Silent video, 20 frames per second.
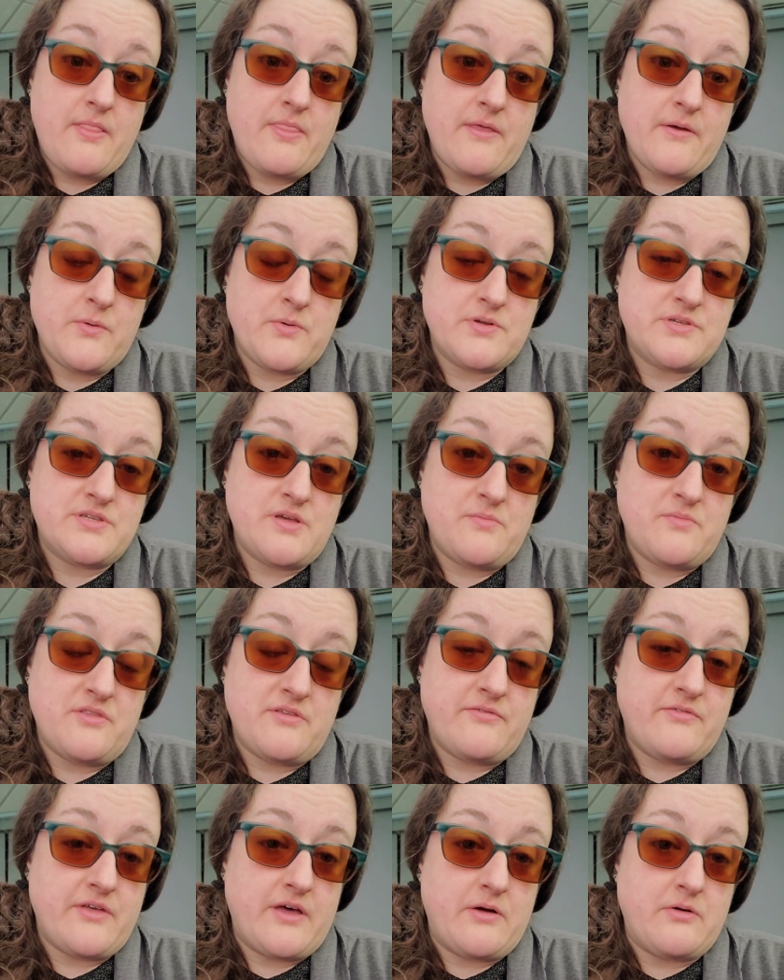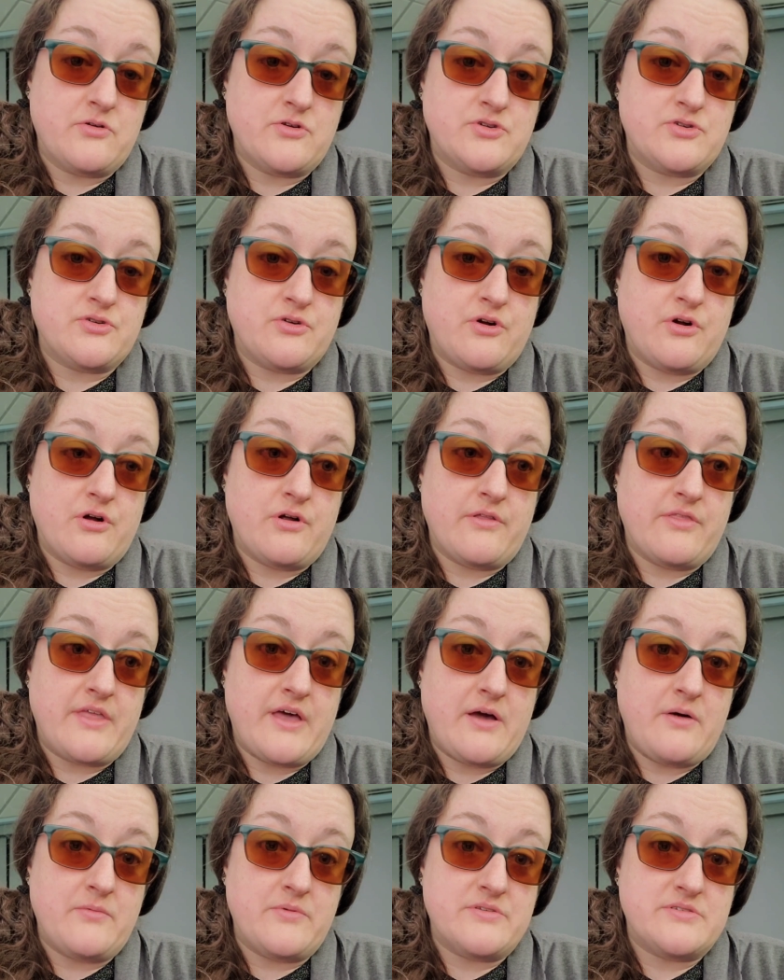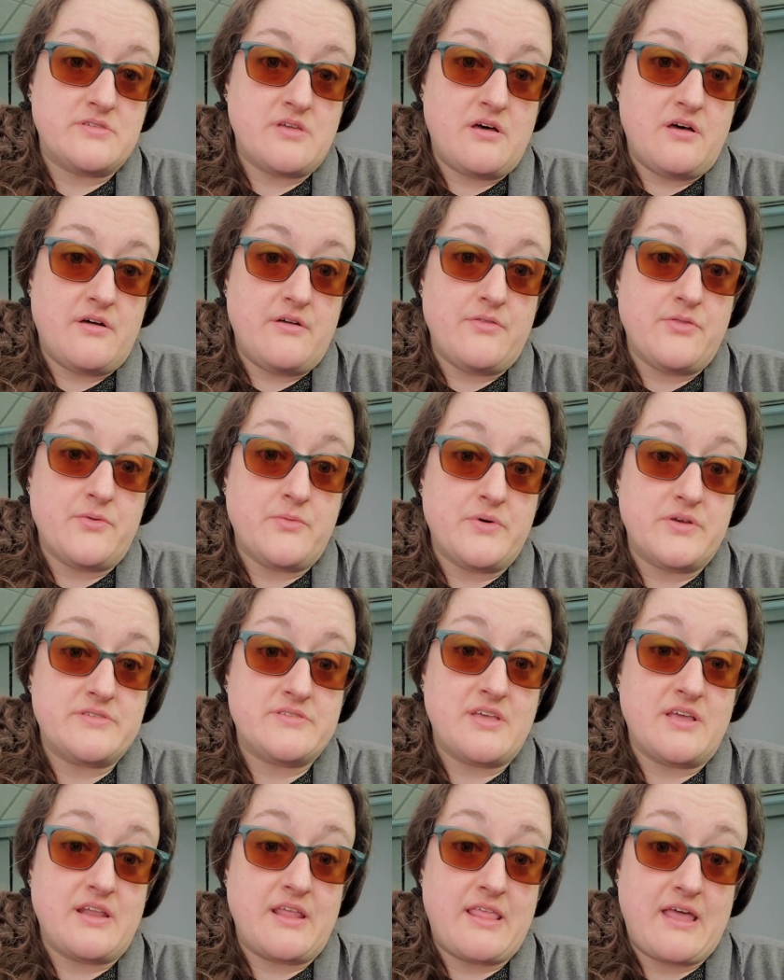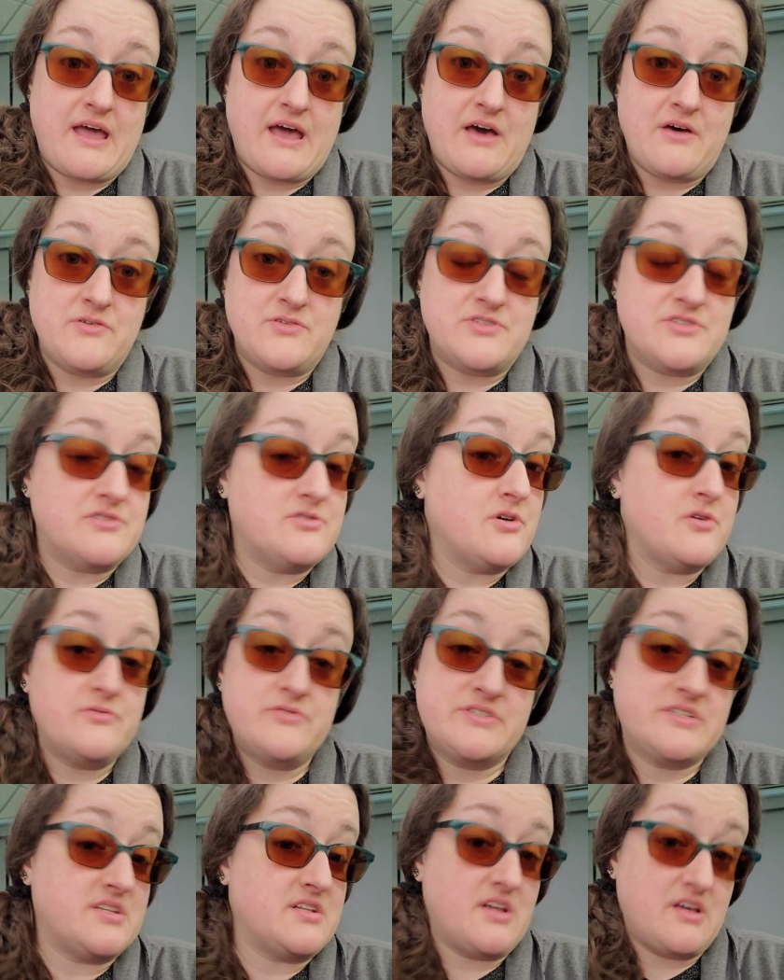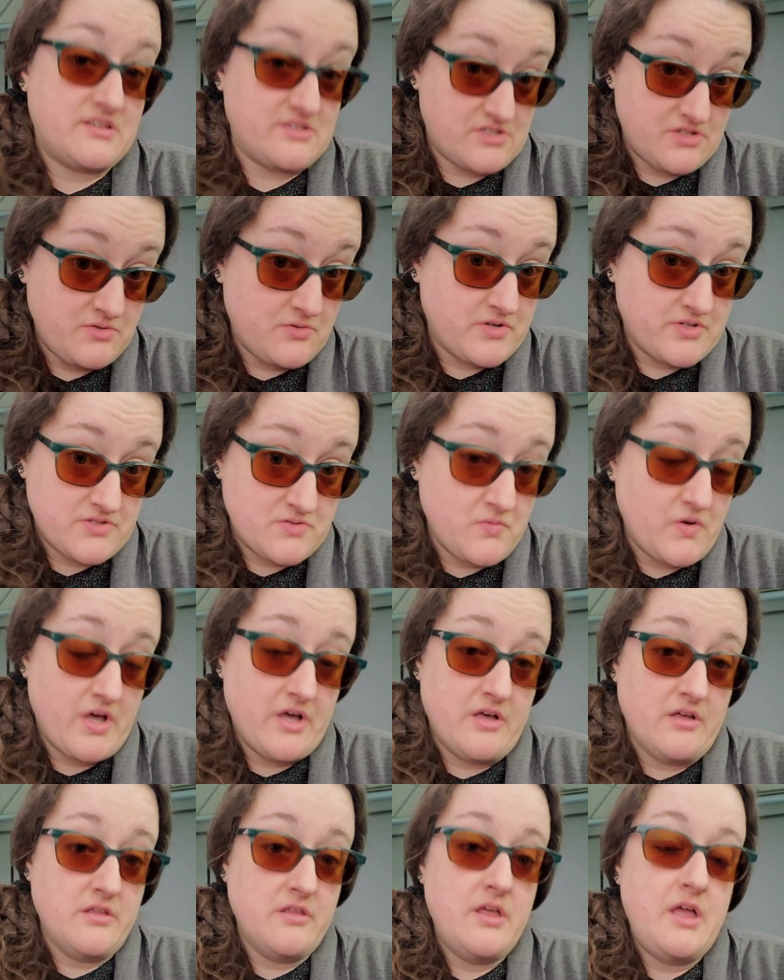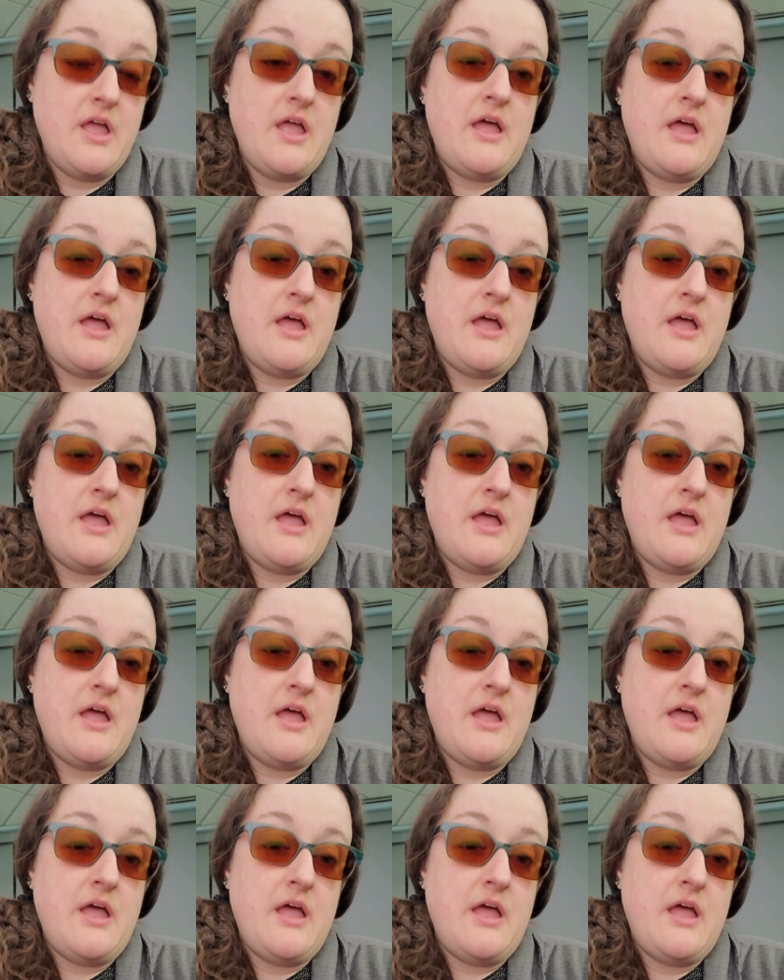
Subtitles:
There were some in the flower drawer that was on the west side of the house. Those did not do as well.